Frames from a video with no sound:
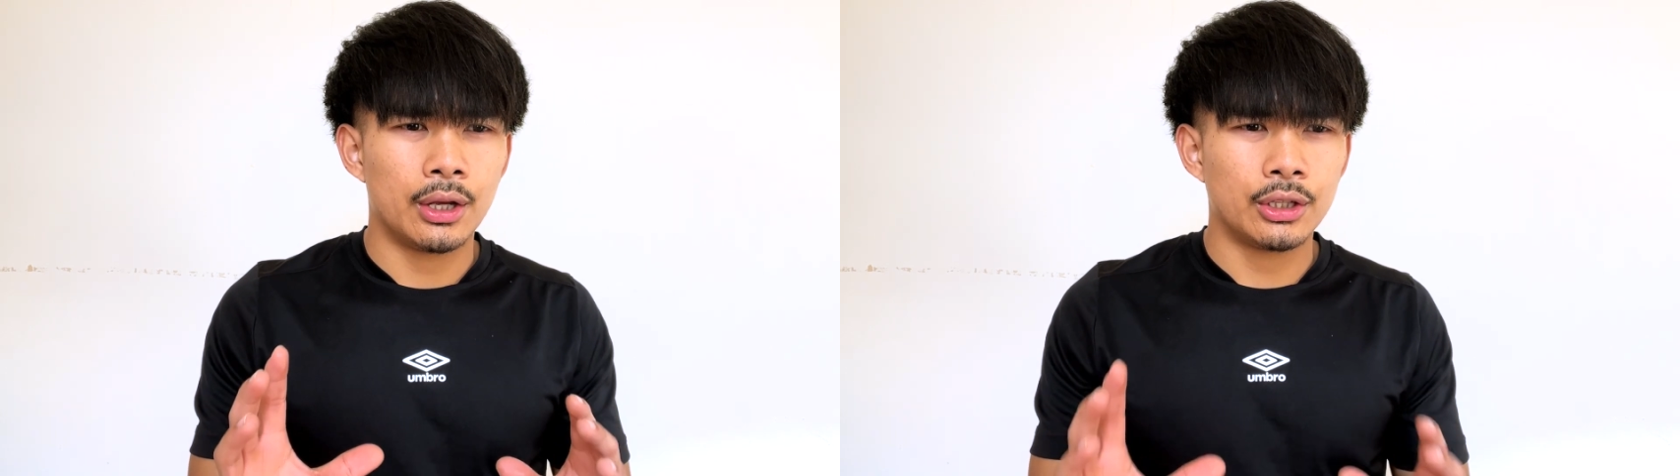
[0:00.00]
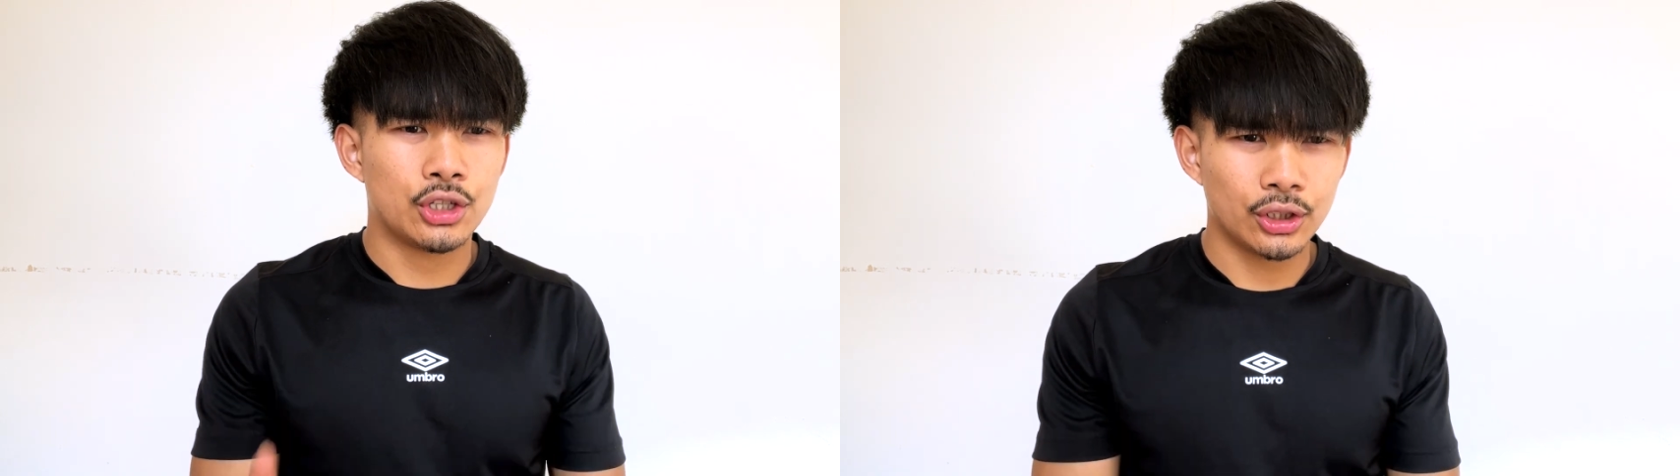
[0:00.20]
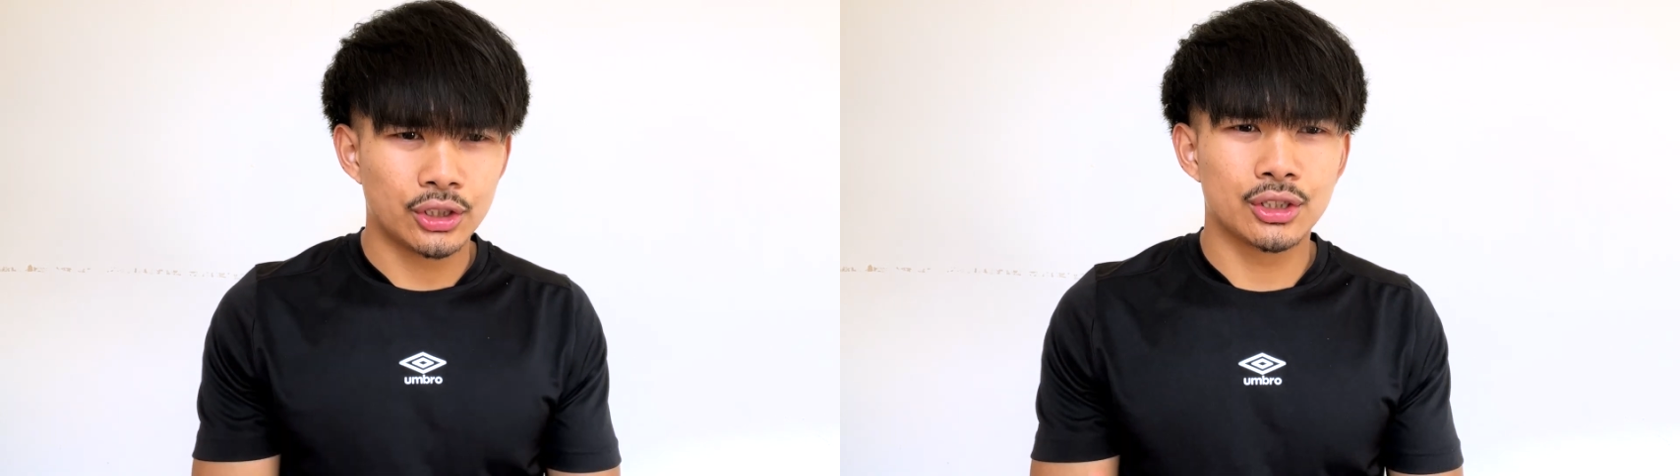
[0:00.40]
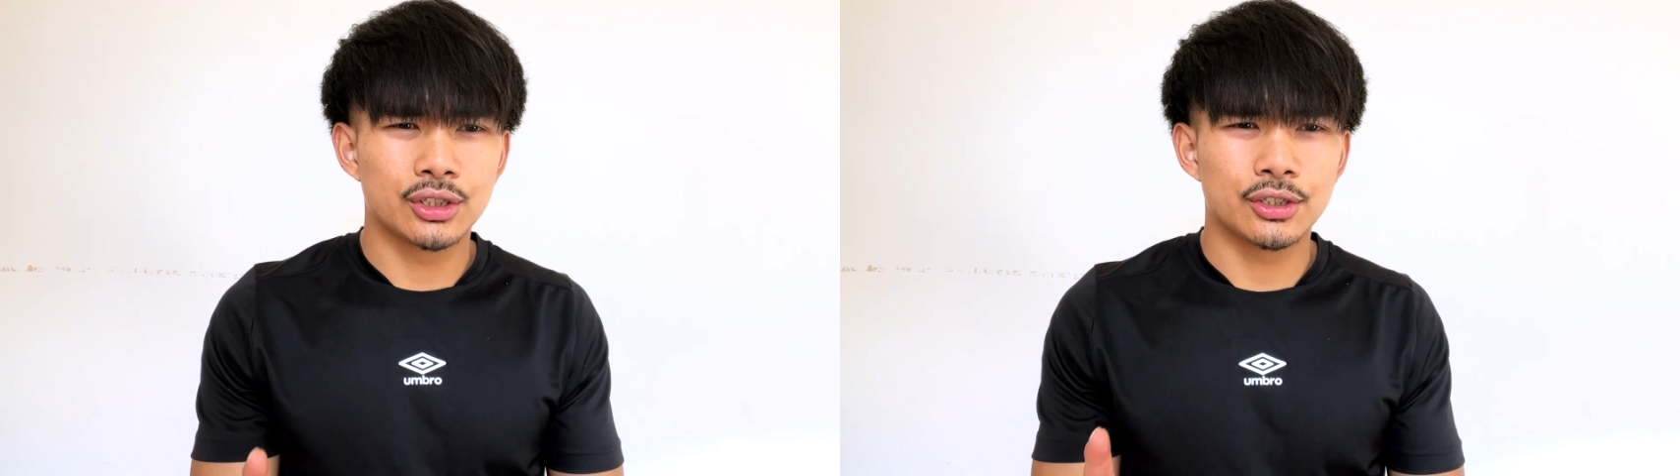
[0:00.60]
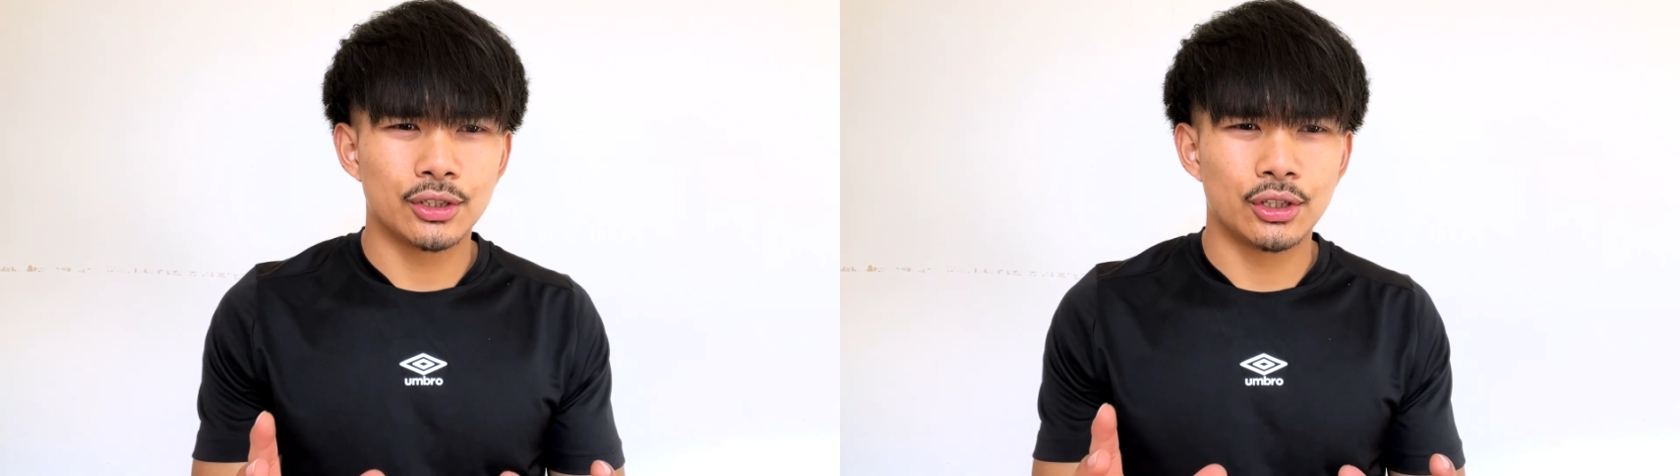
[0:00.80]

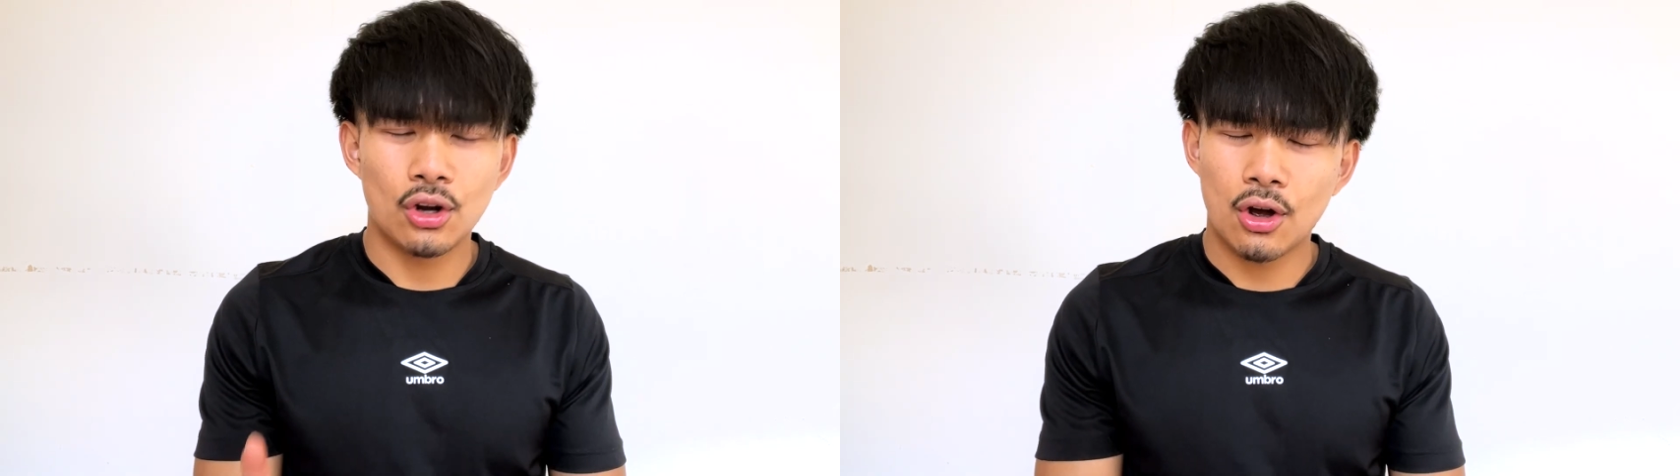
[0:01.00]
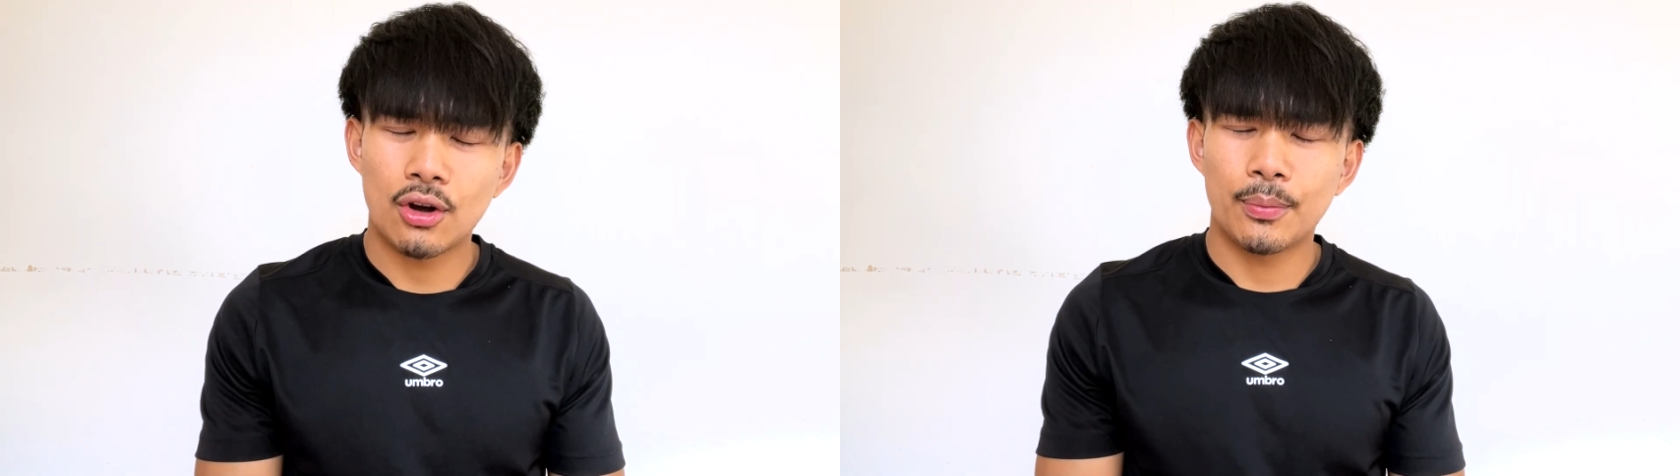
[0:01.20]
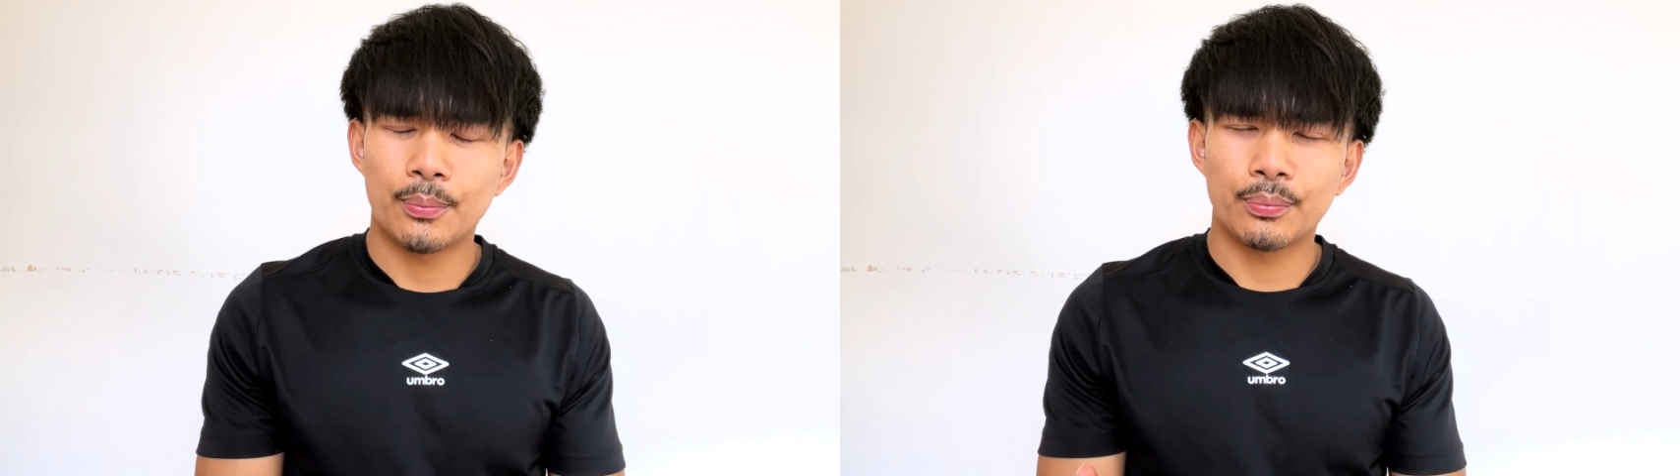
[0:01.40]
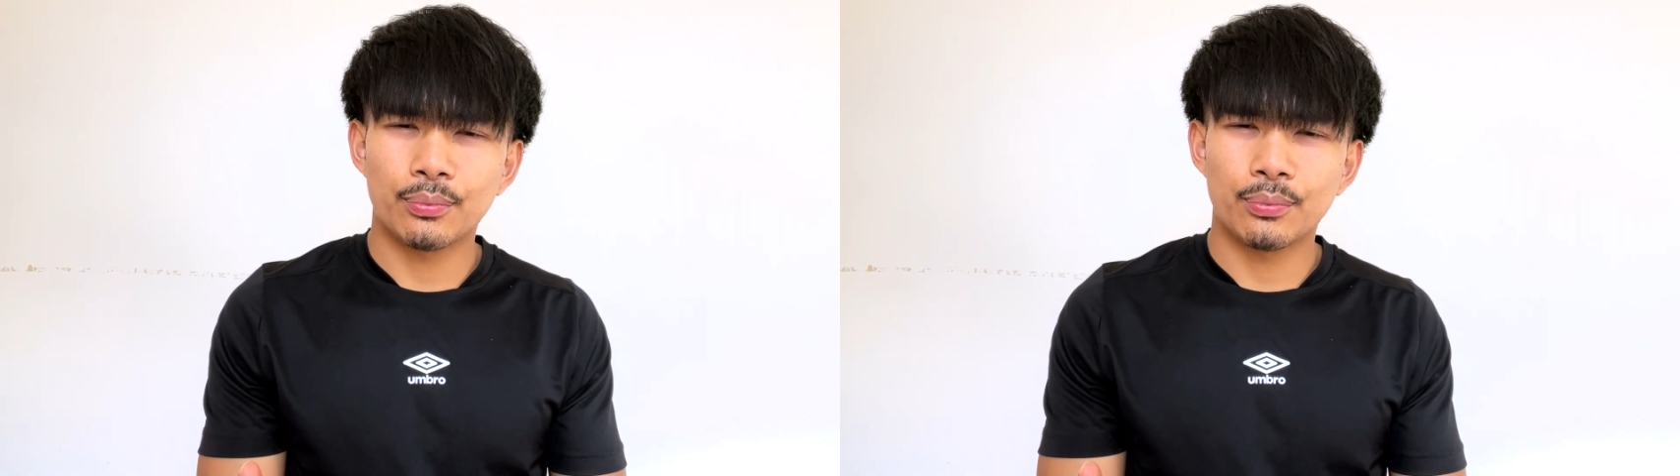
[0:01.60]
just not